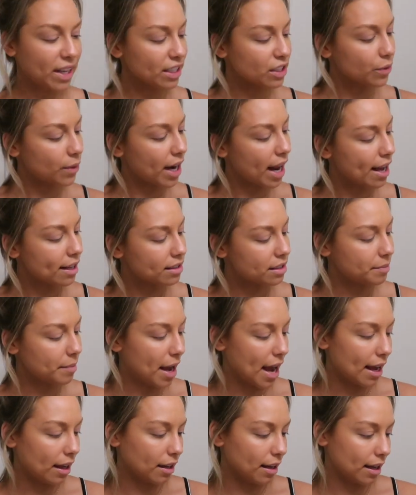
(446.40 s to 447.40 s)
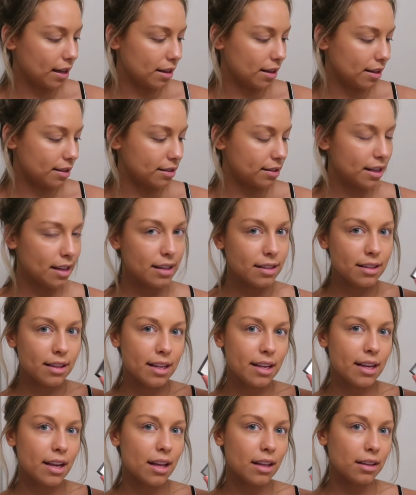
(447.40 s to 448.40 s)
Next I wanna add some highlight. This is
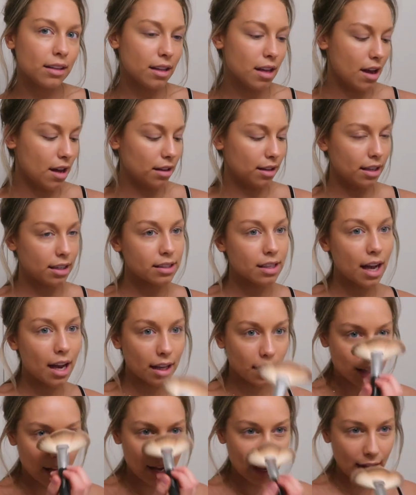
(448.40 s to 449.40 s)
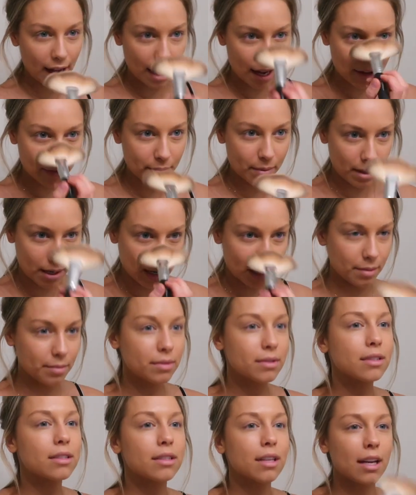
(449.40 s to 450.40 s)
the Lawless highlight. I've been
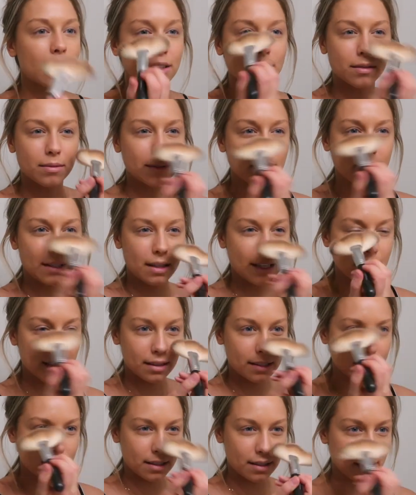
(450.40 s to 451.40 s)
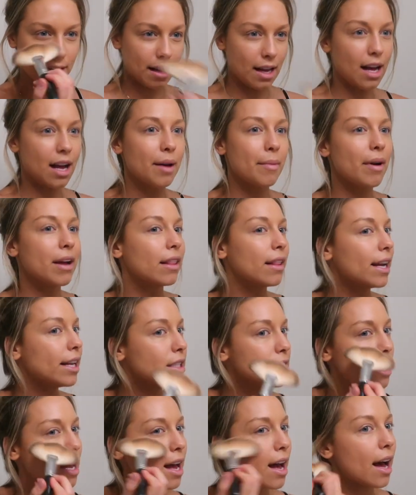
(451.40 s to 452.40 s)
obsessed with this. Um, I
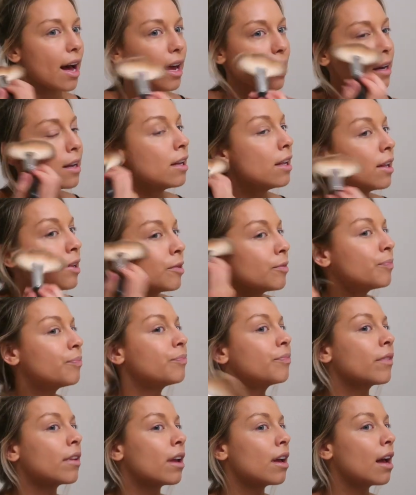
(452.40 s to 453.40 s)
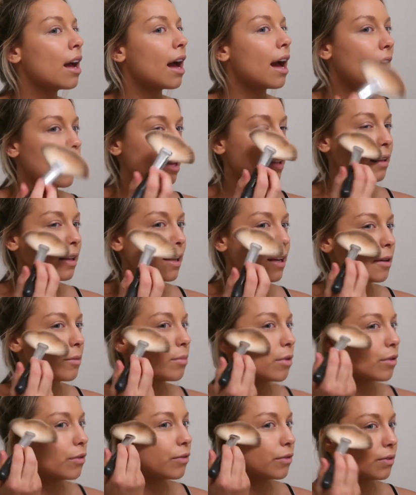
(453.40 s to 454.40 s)
like to add highlight
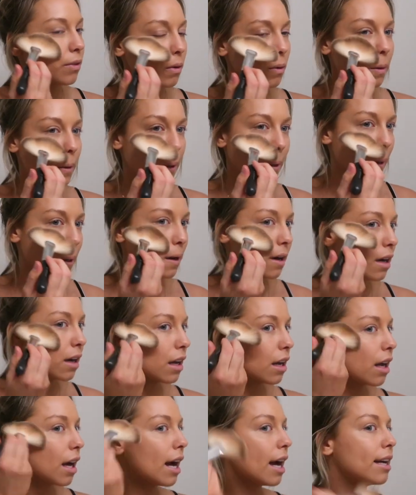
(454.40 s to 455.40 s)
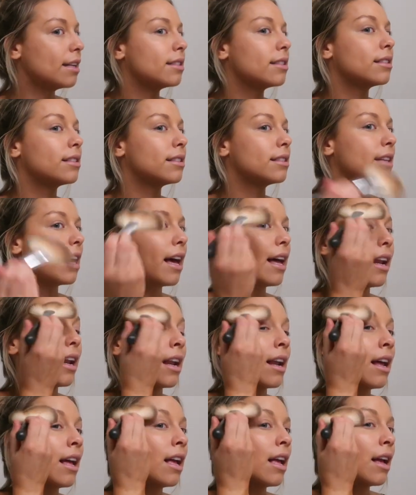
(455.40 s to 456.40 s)
before I
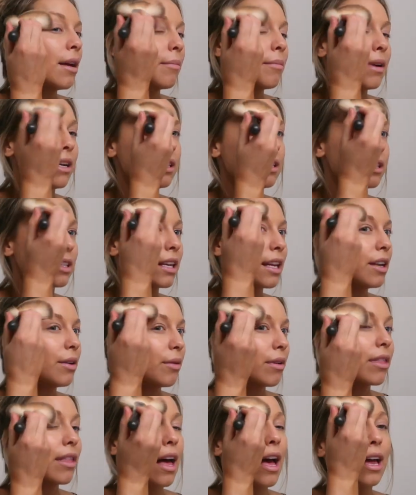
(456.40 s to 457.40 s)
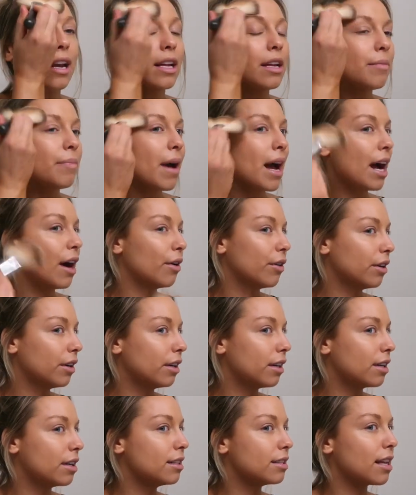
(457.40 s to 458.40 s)
set my skin with any
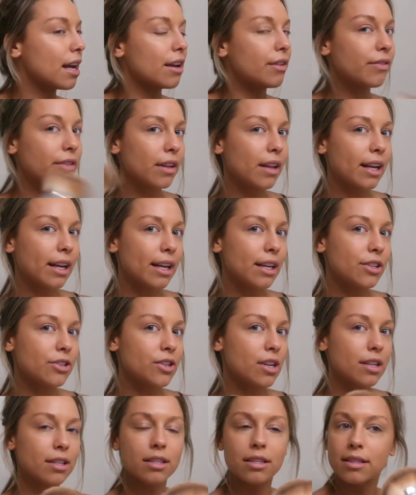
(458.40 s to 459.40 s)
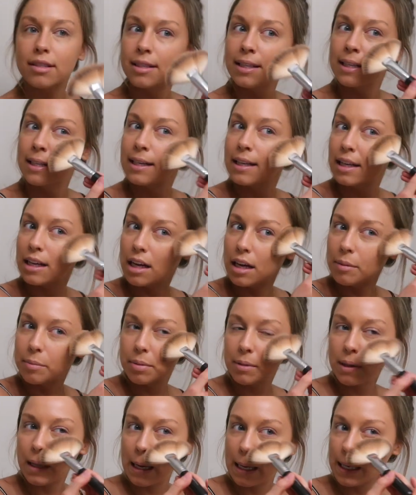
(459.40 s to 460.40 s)
powder, because I feel like it just
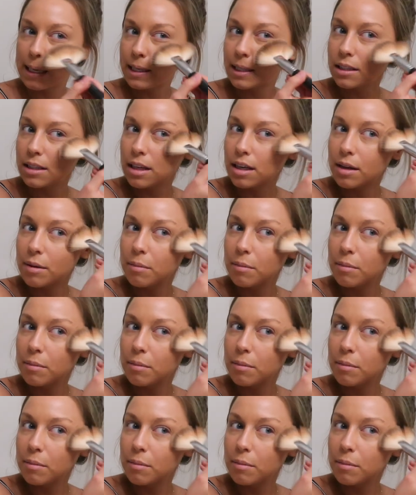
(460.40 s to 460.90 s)
applies